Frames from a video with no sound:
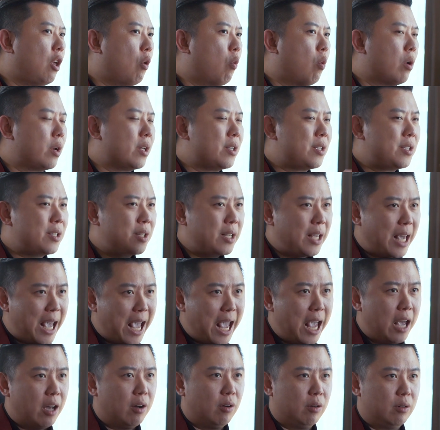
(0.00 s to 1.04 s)
you want to
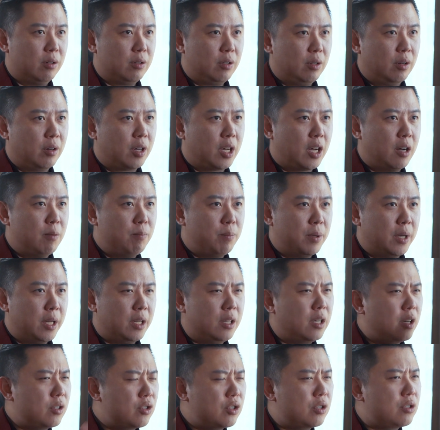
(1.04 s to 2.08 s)
scale your company,
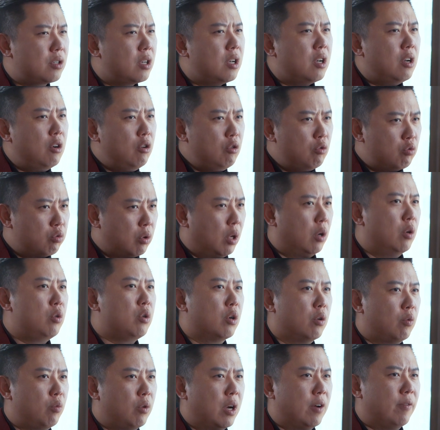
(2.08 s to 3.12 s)
not just grow
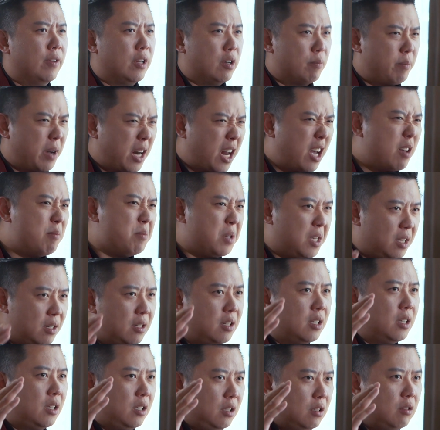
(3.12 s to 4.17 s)
your revenue, but I mean
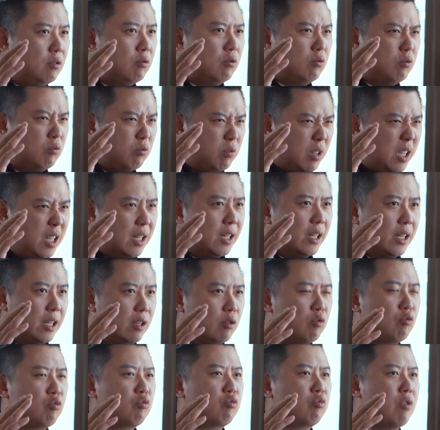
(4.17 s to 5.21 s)

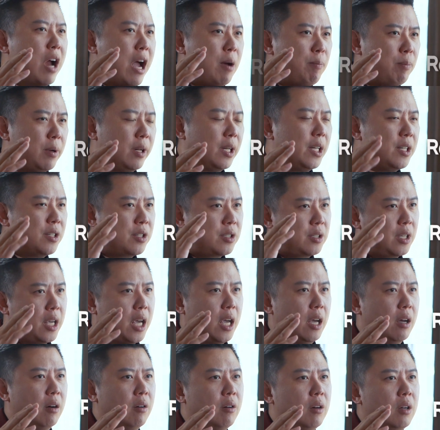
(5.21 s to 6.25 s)
really rapidly
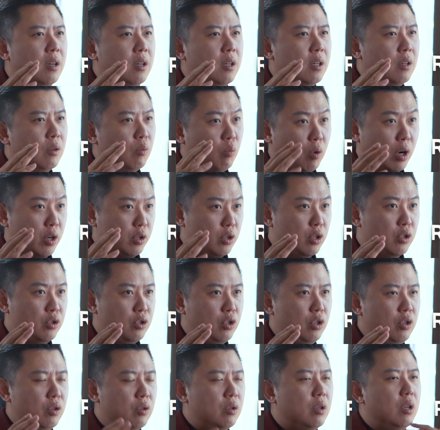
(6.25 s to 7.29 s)
scale what you
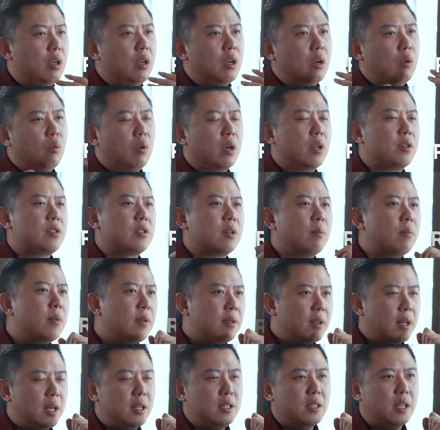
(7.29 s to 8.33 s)
do, what are some of
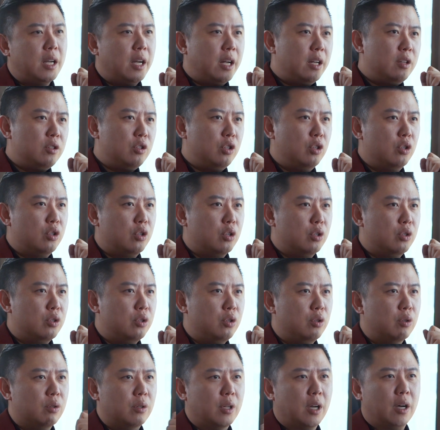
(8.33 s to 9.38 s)
the things that you could
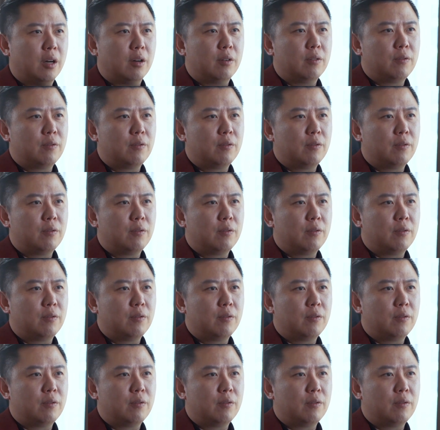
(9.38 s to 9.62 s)
do now?